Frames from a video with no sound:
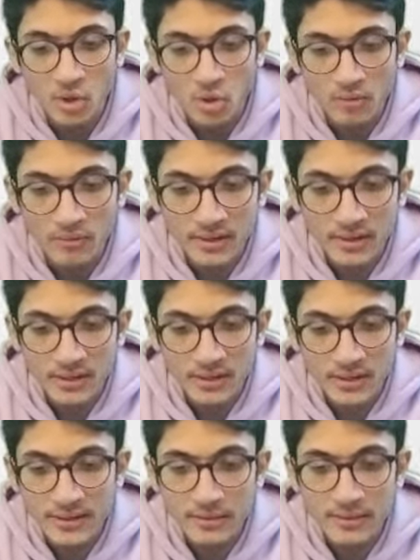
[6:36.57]
Over here
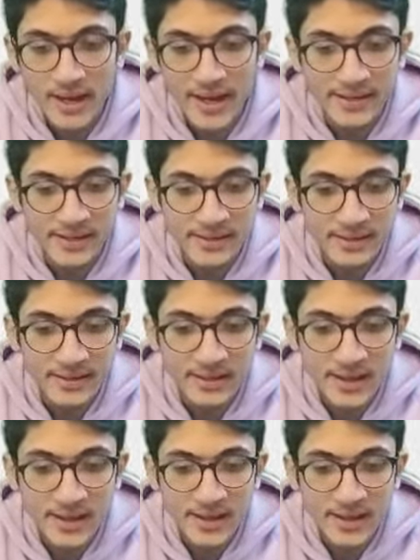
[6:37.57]
it is
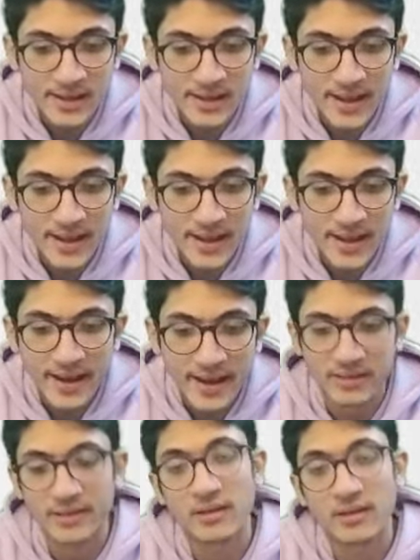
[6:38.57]
identical and active
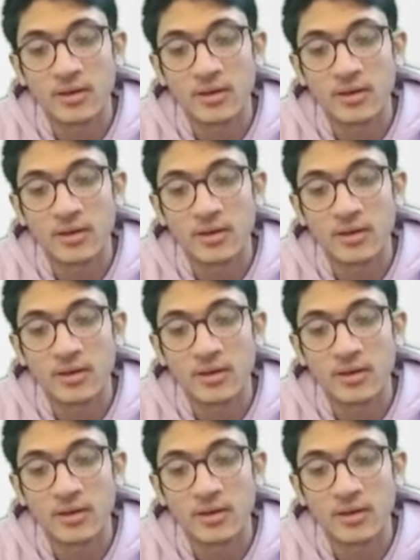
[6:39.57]
market.